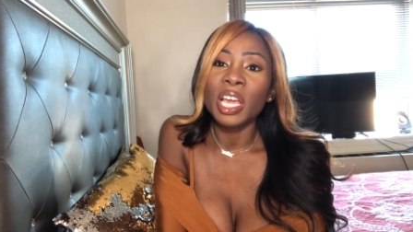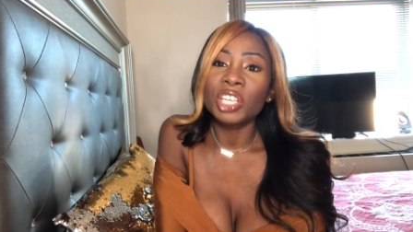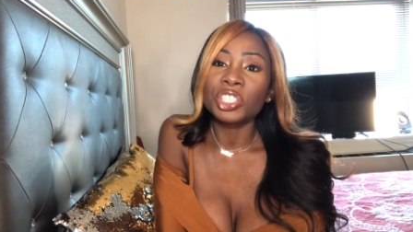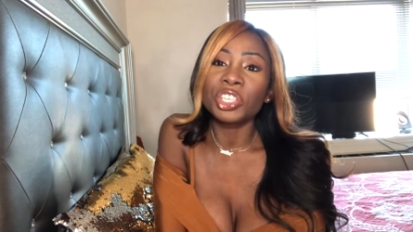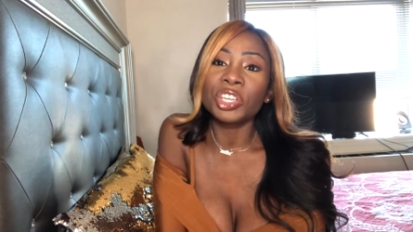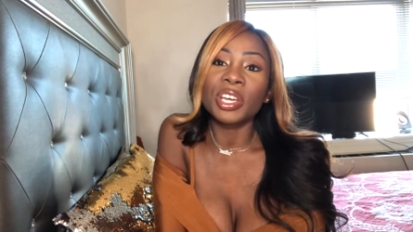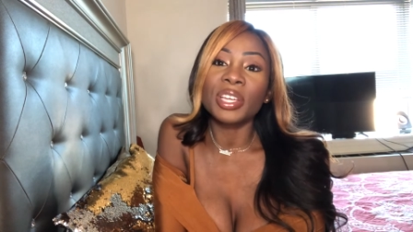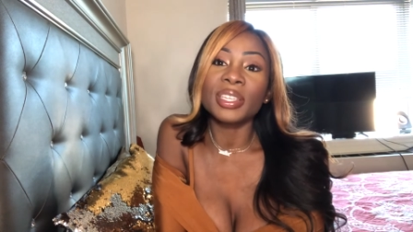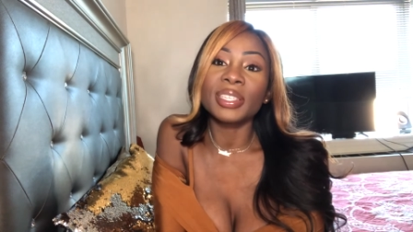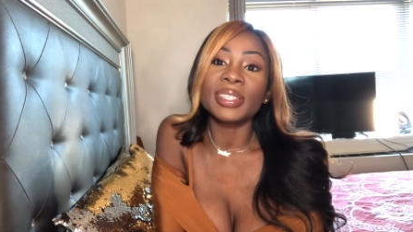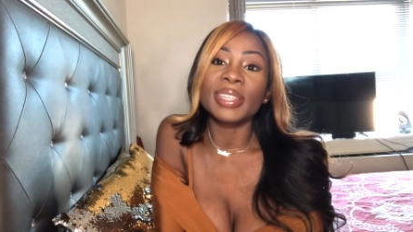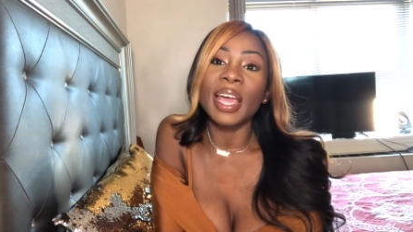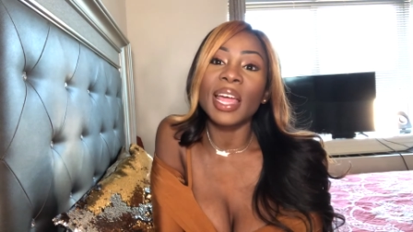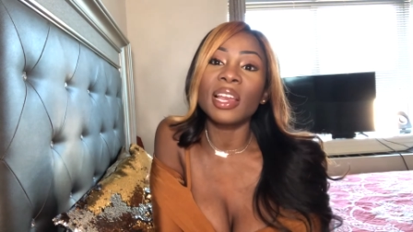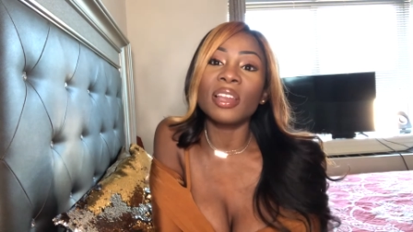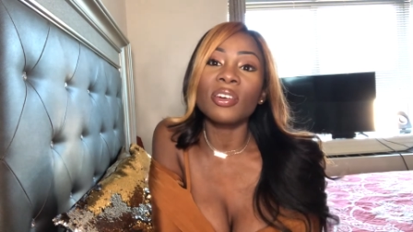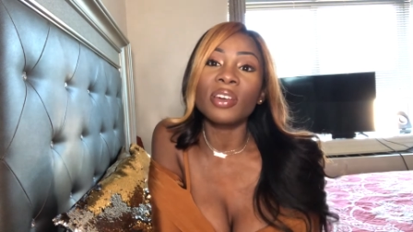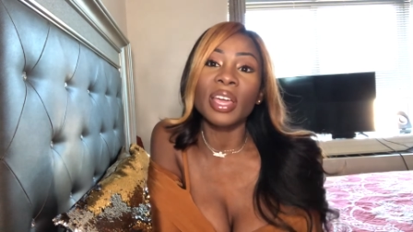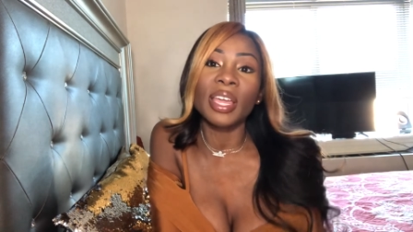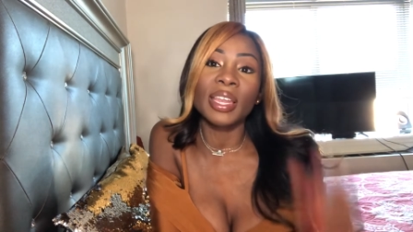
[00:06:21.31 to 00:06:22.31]
She couldn't stand
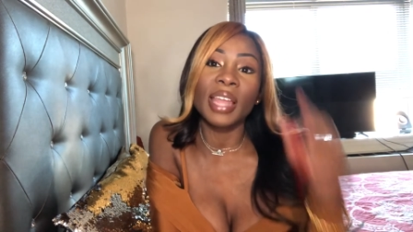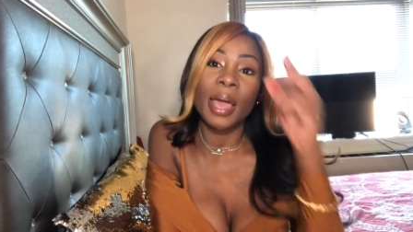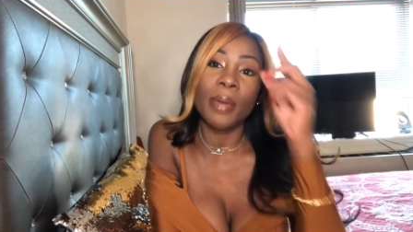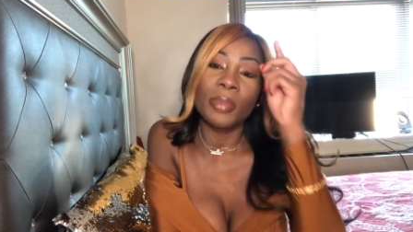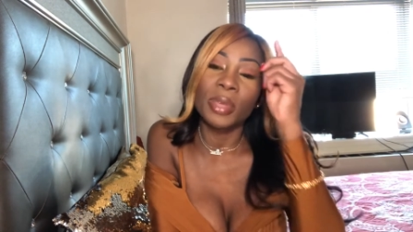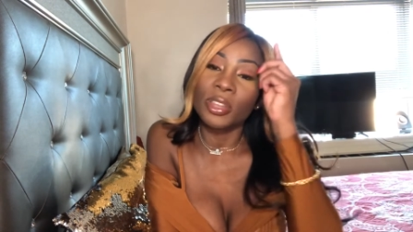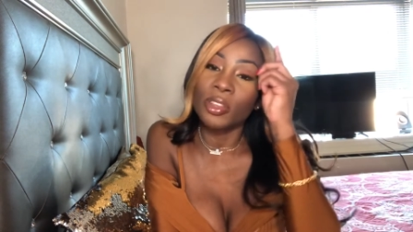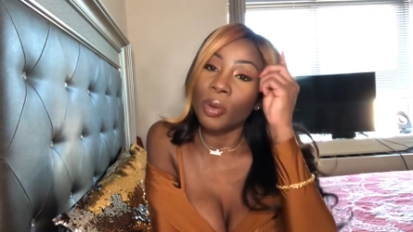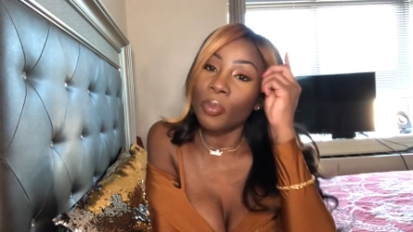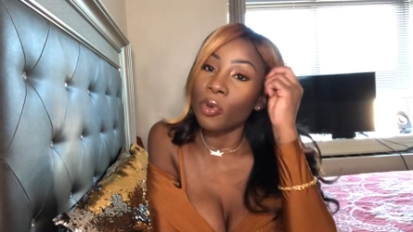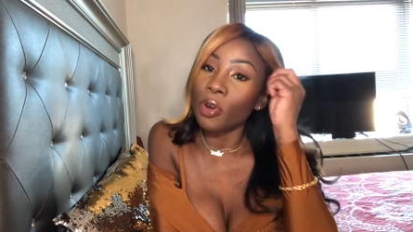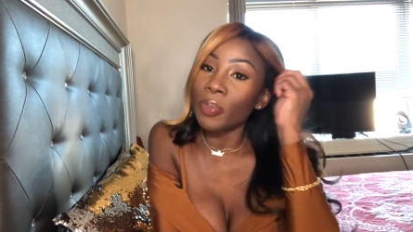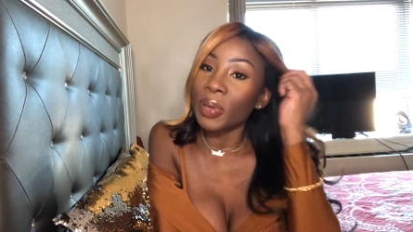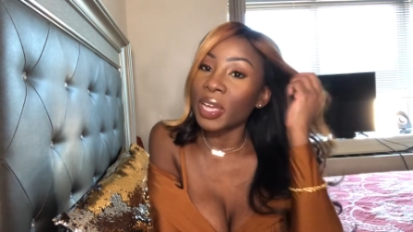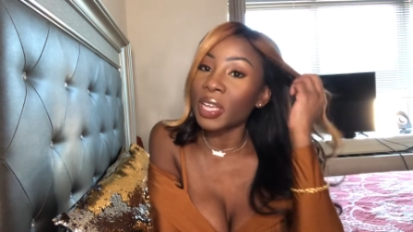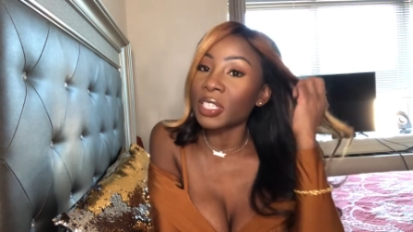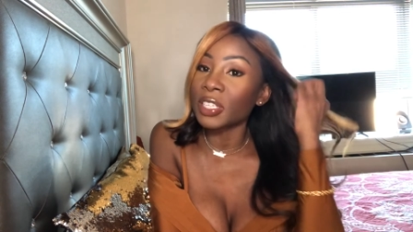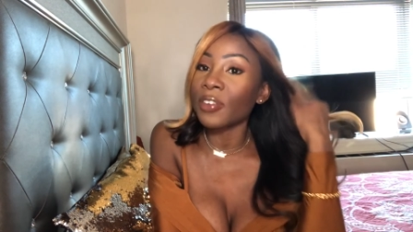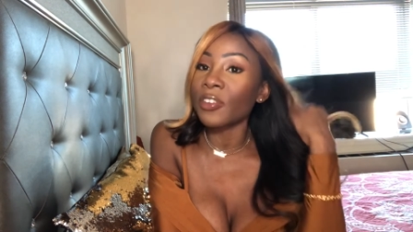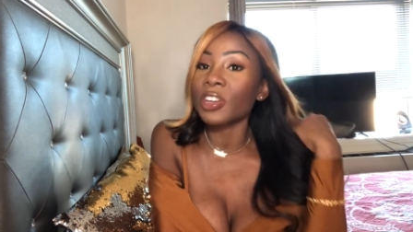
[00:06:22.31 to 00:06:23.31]
looking at me no more
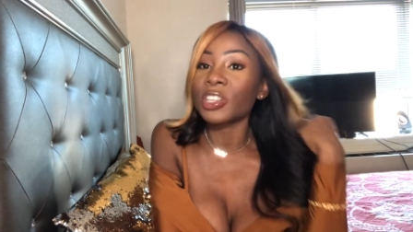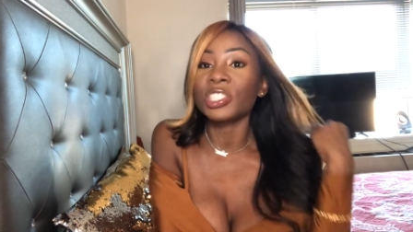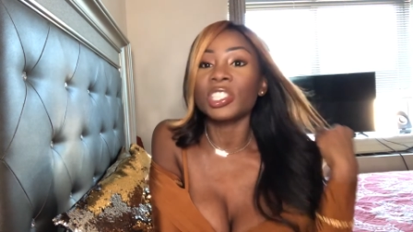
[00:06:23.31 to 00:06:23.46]
because of her